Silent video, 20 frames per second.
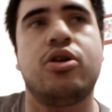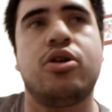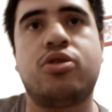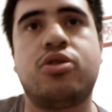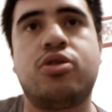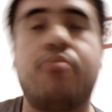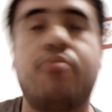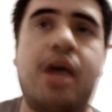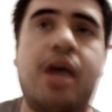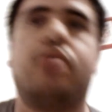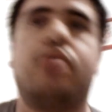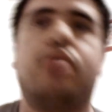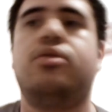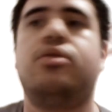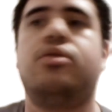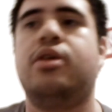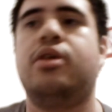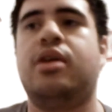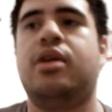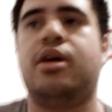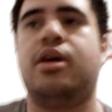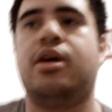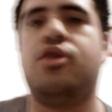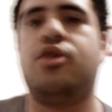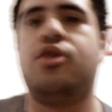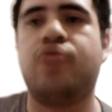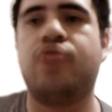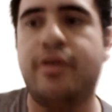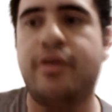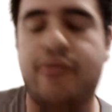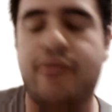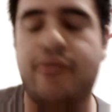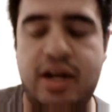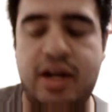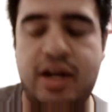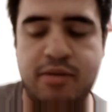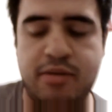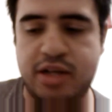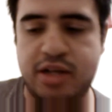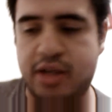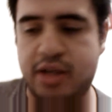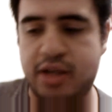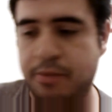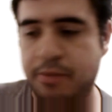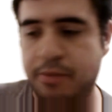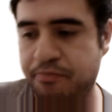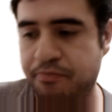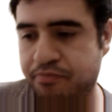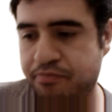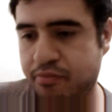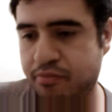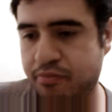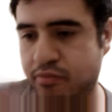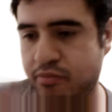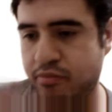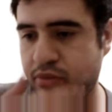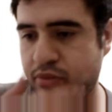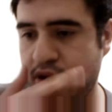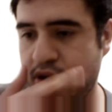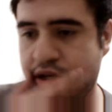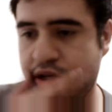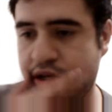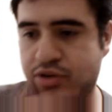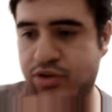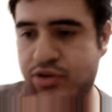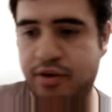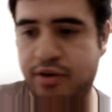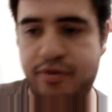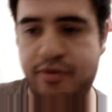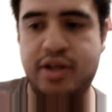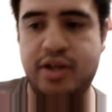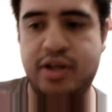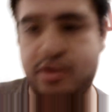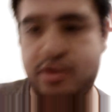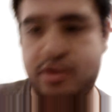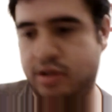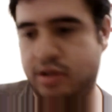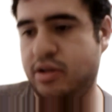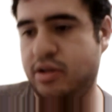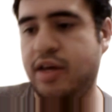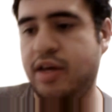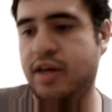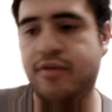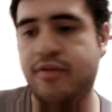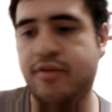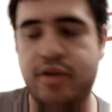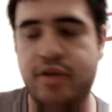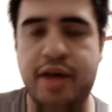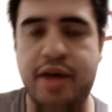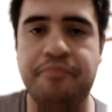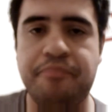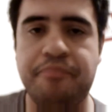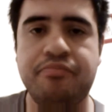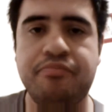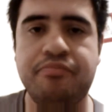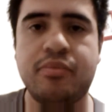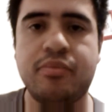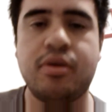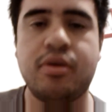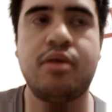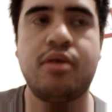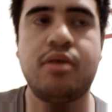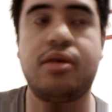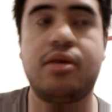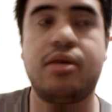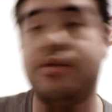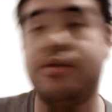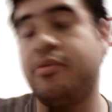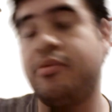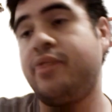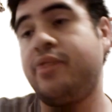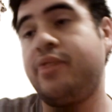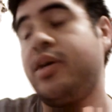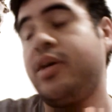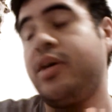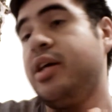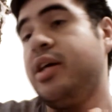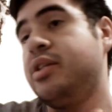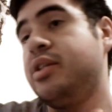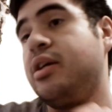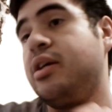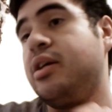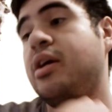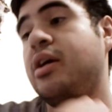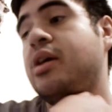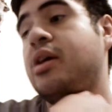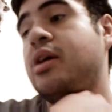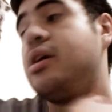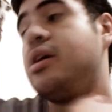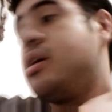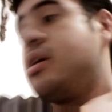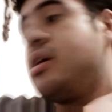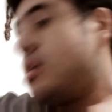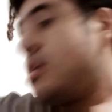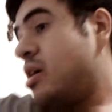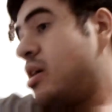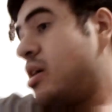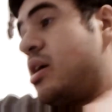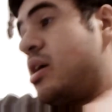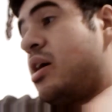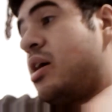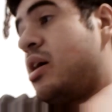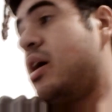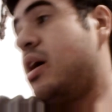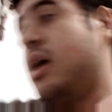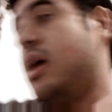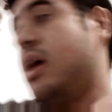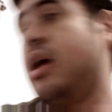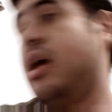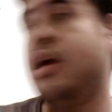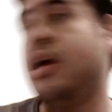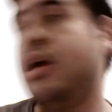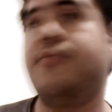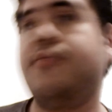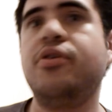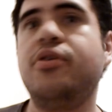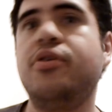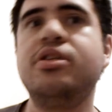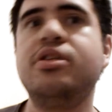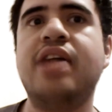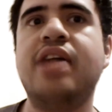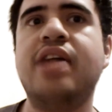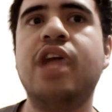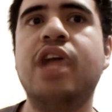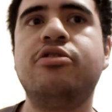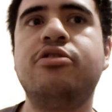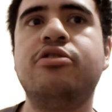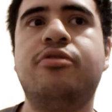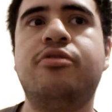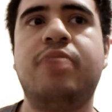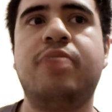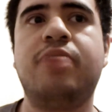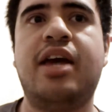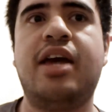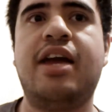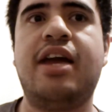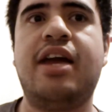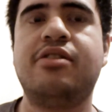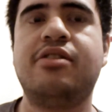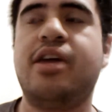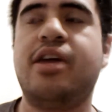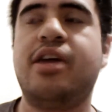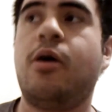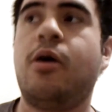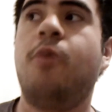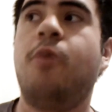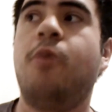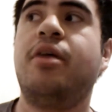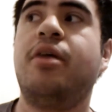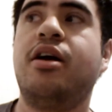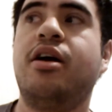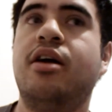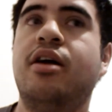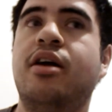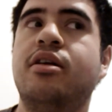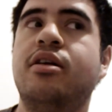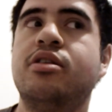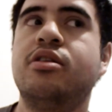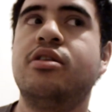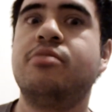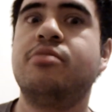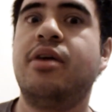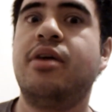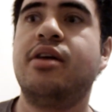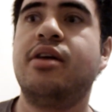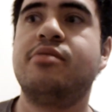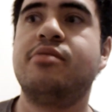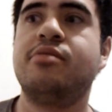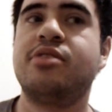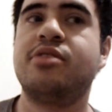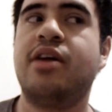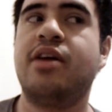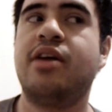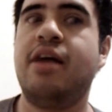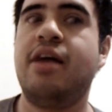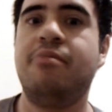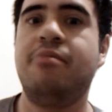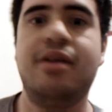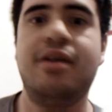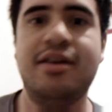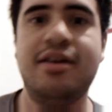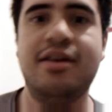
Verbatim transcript: Michael and uh, Trevor finally meets up because Trevor finds out he's alive and all that because of a Pacific Heist it feels natural for me. And I was like, oh my god, he just met. What's going to happen?